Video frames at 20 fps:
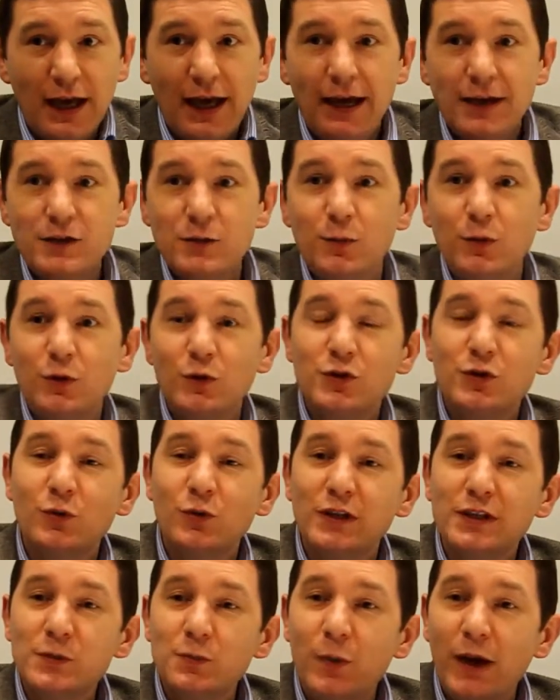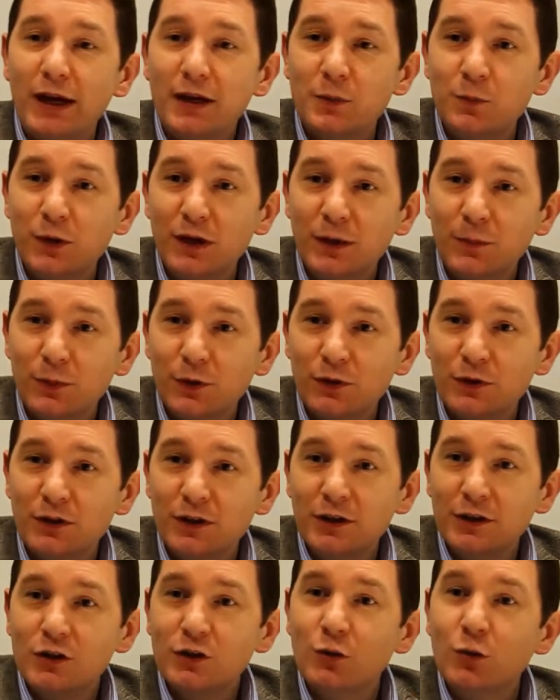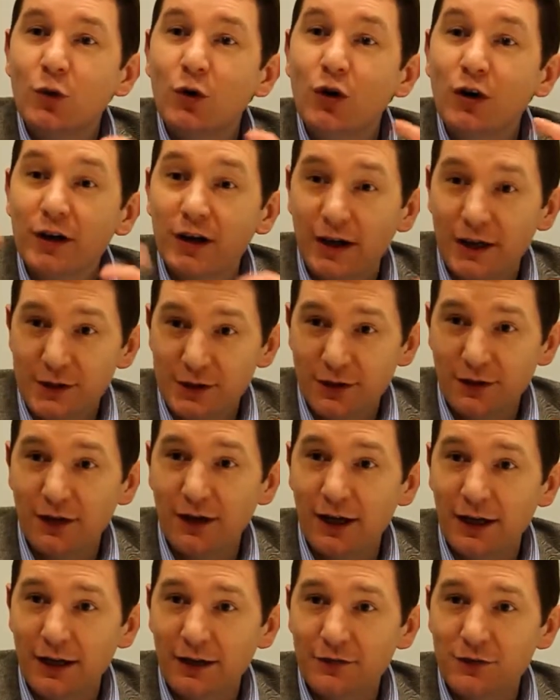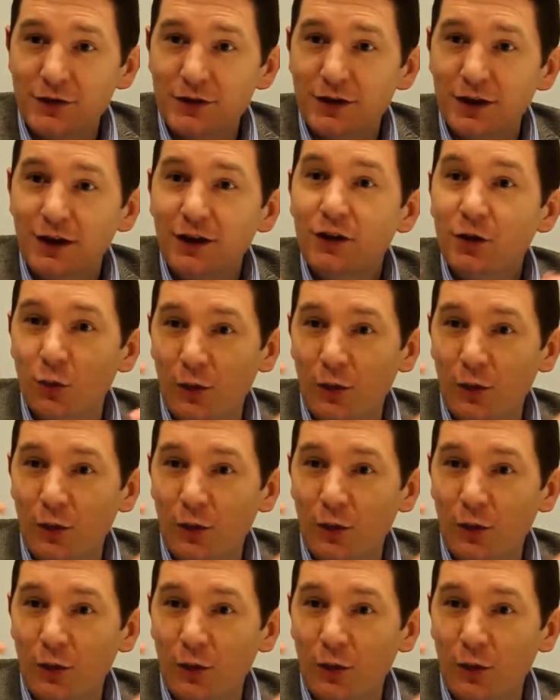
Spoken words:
as opposed to expect people to organize their lives